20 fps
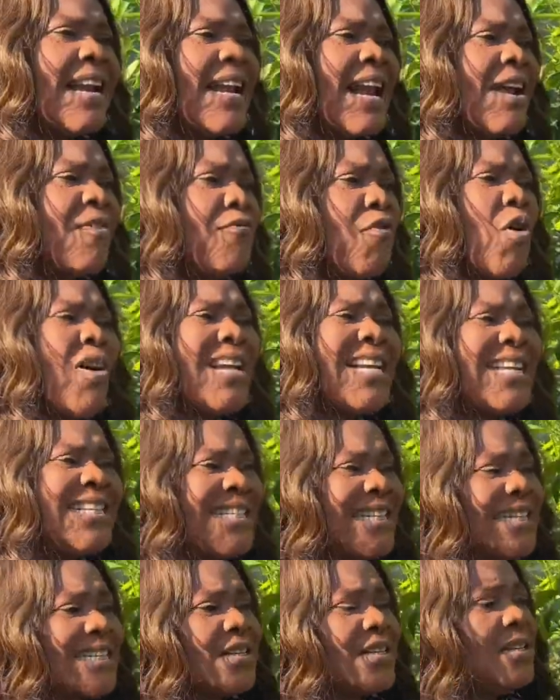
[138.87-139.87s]
uh, like four
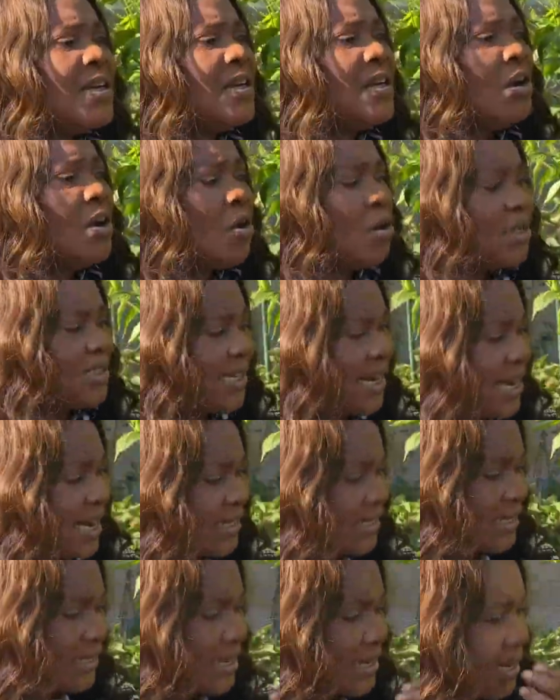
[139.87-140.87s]
inches
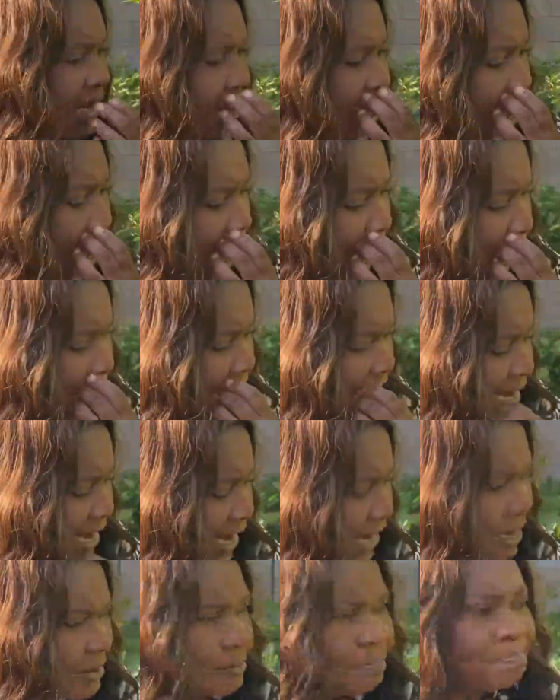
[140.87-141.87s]
containers. And uh,
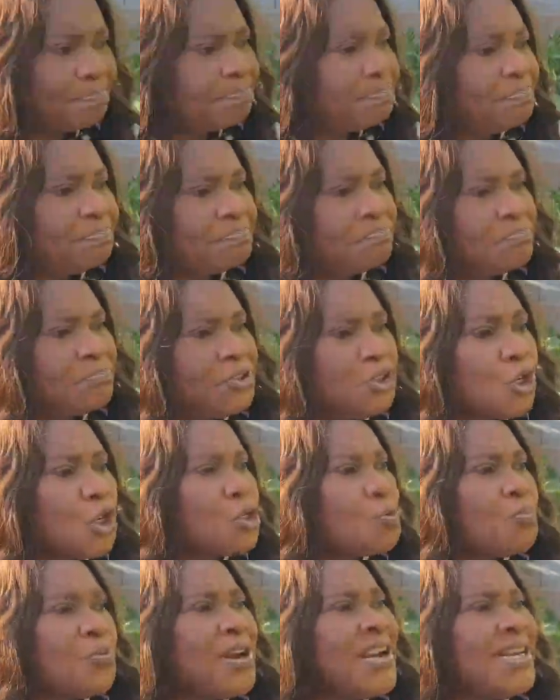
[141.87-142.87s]

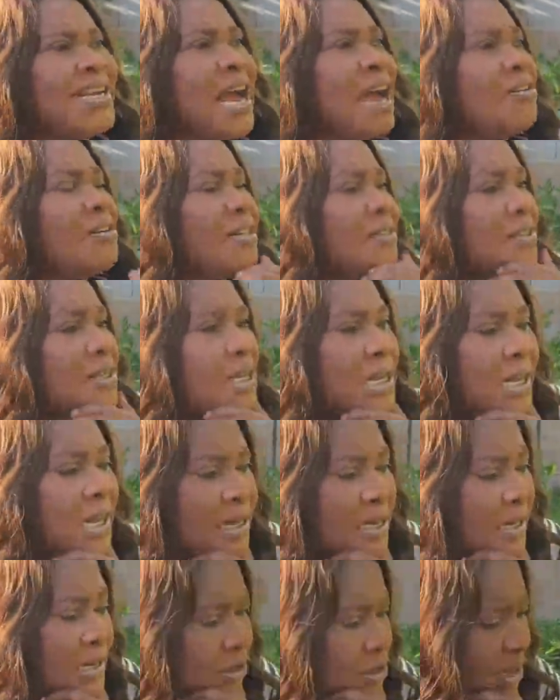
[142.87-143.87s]
just put it down uh,
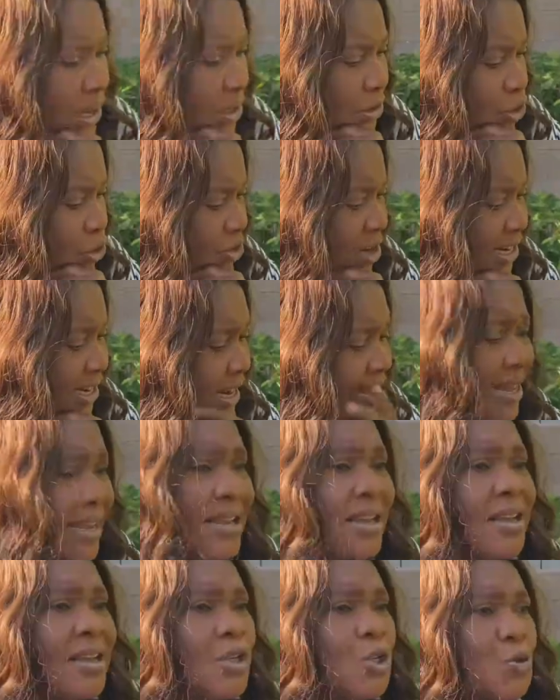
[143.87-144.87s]
during the
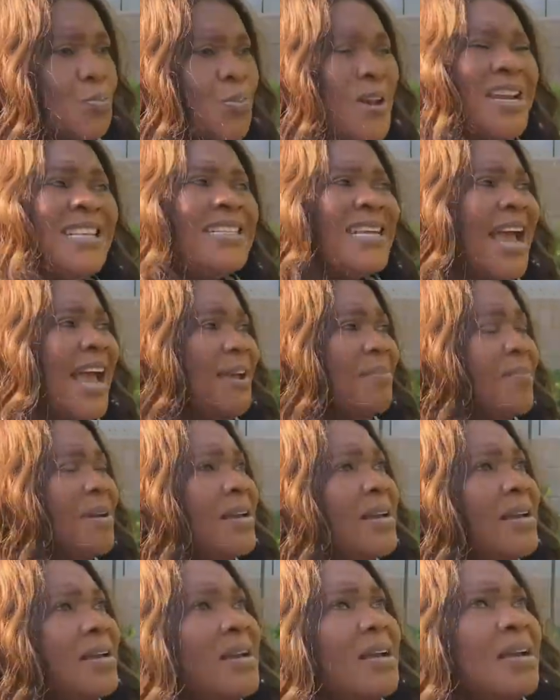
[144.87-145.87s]

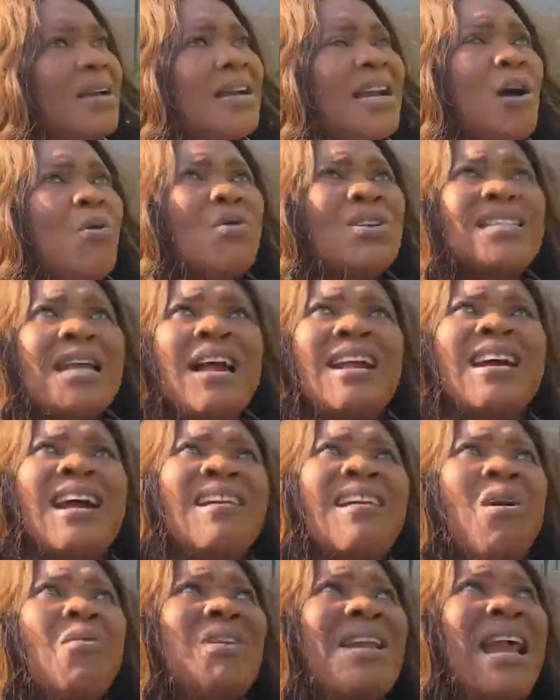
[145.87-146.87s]
springtime. That was
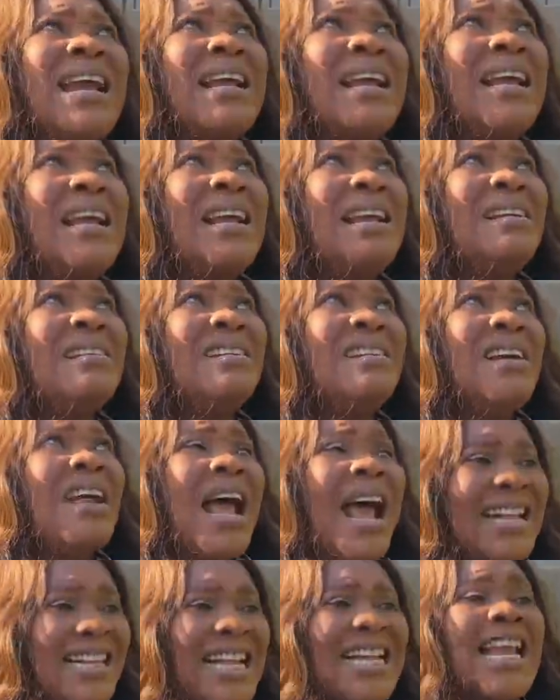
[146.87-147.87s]
around like,
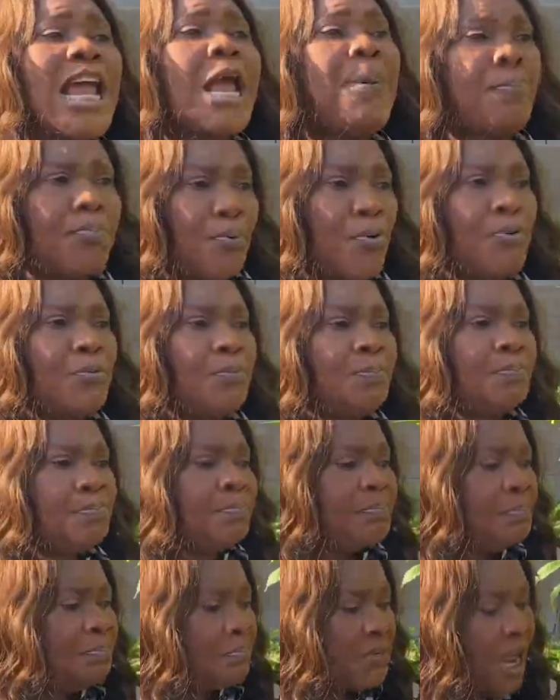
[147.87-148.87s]
I think April.
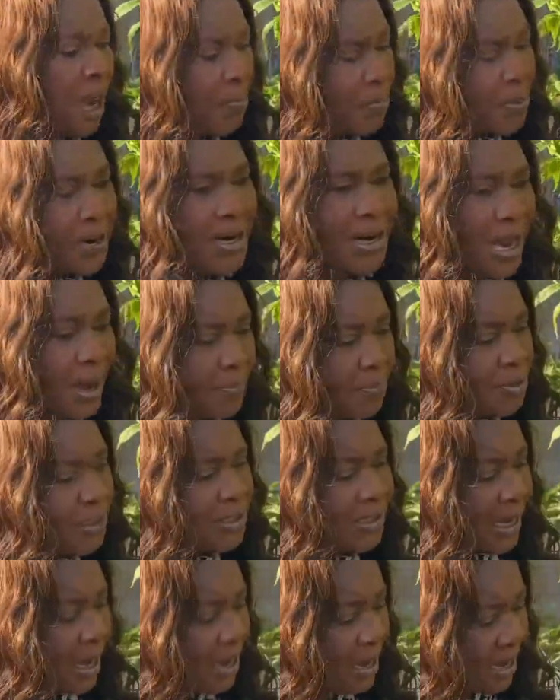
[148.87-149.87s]
I put it, I put
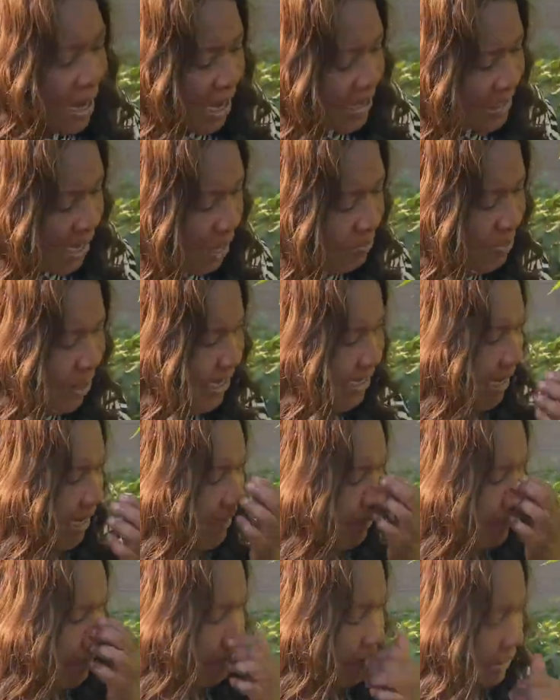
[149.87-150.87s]
it, I, I, I planted
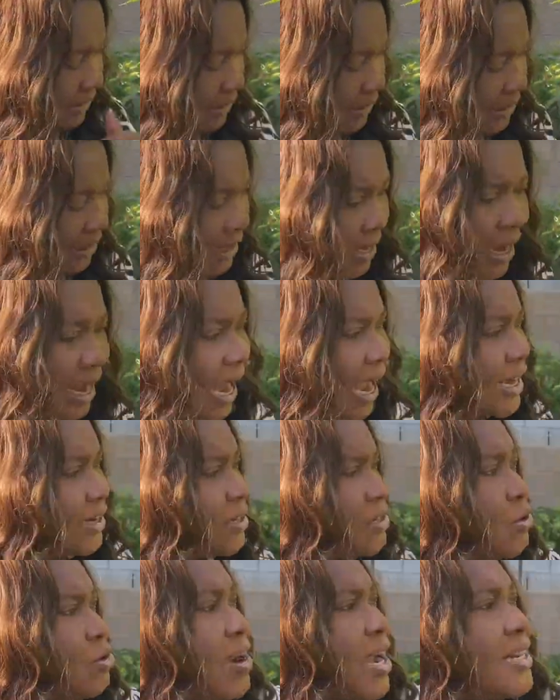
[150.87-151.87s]
it. And
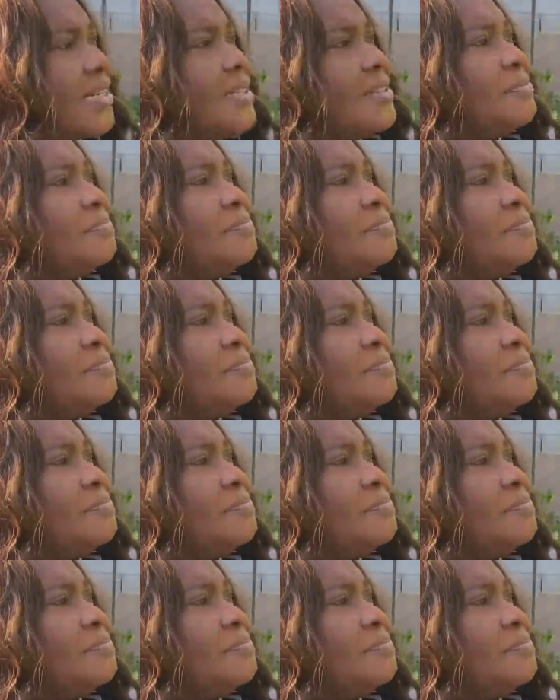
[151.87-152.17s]
look at,